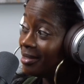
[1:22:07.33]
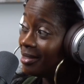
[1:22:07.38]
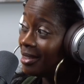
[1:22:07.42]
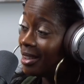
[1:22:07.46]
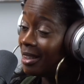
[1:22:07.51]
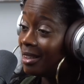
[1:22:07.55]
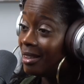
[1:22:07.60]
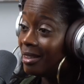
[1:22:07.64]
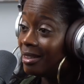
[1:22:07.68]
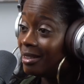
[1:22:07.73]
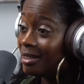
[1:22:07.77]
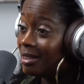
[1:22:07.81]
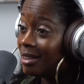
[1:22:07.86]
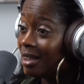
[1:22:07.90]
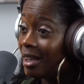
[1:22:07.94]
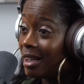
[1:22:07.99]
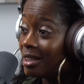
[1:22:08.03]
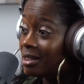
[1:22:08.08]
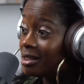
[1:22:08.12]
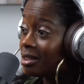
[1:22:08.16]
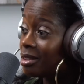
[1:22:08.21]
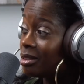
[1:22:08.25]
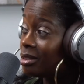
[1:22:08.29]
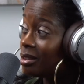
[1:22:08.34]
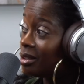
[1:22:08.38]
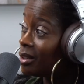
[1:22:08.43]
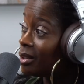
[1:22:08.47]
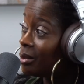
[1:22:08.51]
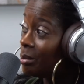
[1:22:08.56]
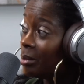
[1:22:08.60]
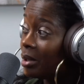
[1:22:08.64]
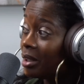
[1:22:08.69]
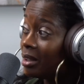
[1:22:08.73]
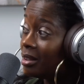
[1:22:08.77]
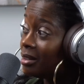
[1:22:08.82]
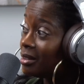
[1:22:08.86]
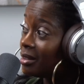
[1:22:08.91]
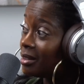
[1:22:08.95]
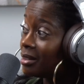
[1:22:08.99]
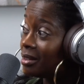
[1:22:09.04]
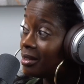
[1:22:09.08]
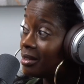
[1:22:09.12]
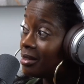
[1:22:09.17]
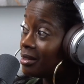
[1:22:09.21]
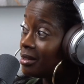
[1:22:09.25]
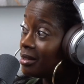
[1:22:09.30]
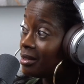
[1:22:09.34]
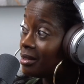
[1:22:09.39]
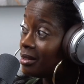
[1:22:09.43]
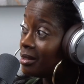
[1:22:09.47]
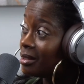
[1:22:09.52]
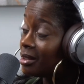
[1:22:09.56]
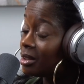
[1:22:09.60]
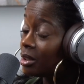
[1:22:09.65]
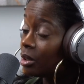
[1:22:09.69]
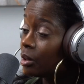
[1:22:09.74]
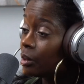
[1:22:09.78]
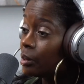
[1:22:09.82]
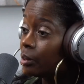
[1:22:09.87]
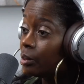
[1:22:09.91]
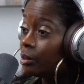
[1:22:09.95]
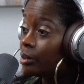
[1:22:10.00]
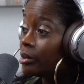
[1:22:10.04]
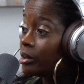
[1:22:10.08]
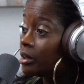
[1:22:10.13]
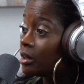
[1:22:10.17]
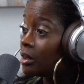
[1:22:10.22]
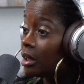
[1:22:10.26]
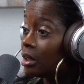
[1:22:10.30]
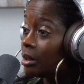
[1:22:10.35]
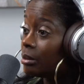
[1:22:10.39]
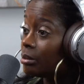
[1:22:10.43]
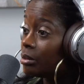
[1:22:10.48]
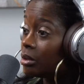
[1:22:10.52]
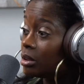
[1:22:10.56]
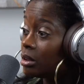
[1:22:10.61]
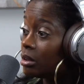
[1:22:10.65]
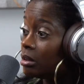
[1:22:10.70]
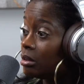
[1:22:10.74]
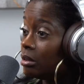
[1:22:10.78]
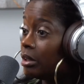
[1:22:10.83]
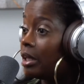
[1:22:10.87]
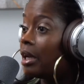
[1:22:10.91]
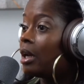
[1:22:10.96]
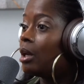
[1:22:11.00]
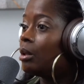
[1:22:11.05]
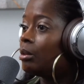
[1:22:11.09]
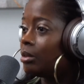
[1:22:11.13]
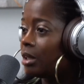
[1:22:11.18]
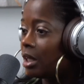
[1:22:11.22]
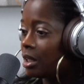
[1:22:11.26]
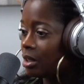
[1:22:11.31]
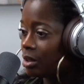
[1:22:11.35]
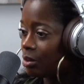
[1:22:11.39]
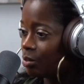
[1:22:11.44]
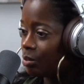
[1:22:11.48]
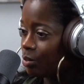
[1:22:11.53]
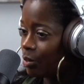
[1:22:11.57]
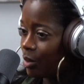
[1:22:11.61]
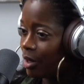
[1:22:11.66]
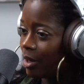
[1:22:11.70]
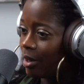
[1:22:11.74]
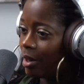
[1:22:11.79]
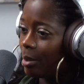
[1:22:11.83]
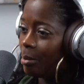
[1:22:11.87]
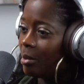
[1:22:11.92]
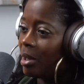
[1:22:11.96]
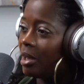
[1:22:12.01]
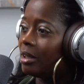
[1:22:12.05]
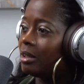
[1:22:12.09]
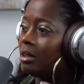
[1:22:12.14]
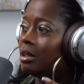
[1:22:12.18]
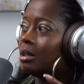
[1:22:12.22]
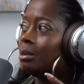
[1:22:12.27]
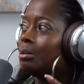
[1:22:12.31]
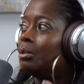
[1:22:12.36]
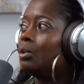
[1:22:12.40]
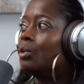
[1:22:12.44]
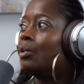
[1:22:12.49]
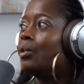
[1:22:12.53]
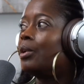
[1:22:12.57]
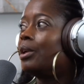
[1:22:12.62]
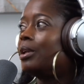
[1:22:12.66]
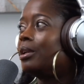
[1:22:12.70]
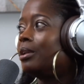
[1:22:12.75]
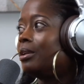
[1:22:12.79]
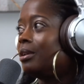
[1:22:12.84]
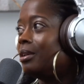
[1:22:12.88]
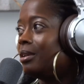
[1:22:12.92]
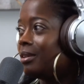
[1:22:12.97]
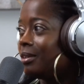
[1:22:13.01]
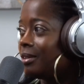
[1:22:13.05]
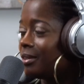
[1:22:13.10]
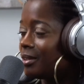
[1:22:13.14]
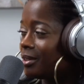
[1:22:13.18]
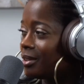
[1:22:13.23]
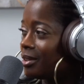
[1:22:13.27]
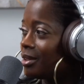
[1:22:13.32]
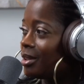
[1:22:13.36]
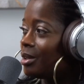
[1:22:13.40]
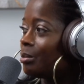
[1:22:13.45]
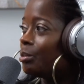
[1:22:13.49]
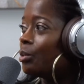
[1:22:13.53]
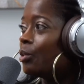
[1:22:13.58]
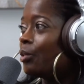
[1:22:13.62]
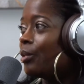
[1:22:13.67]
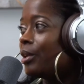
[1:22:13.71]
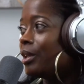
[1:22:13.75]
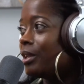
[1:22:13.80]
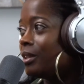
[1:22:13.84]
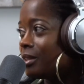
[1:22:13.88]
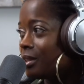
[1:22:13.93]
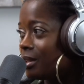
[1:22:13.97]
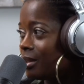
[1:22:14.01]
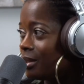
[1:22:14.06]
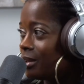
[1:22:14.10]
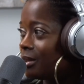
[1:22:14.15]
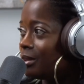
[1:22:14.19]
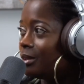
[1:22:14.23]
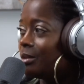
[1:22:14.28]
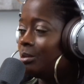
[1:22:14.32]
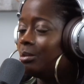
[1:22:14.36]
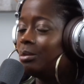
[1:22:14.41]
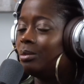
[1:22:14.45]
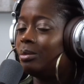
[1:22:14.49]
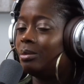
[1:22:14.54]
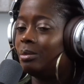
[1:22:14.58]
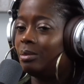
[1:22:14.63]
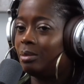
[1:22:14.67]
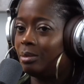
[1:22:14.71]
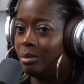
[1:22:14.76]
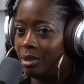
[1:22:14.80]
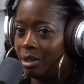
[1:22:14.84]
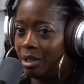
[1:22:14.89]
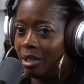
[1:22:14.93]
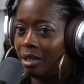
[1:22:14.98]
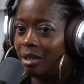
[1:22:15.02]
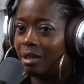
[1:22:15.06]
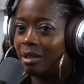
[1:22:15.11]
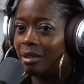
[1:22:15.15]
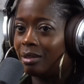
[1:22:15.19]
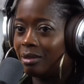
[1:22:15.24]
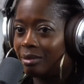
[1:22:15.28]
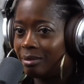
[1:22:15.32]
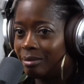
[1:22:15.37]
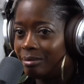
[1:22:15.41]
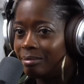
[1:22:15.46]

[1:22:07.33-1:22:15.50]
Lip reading: And it has to look amazing. So it's time to that's where I'm at, upgrading. It's upgrade time. Yeah.